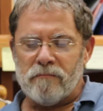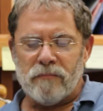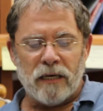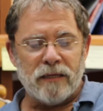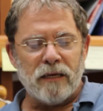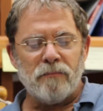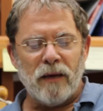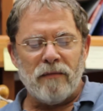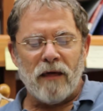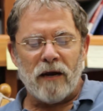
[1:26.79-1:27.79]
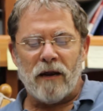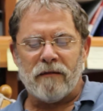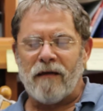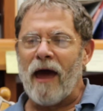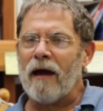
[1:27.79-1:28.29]
but it did mean that an
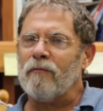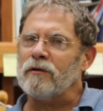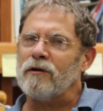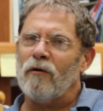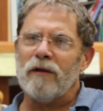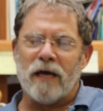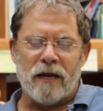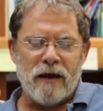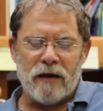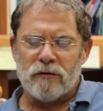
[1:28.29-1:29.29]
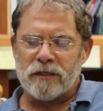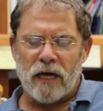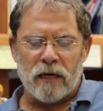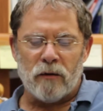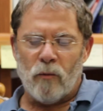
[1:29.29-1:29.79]
attack was only a
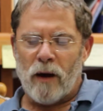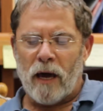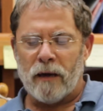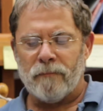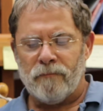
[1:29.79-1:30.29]
nanosecond away.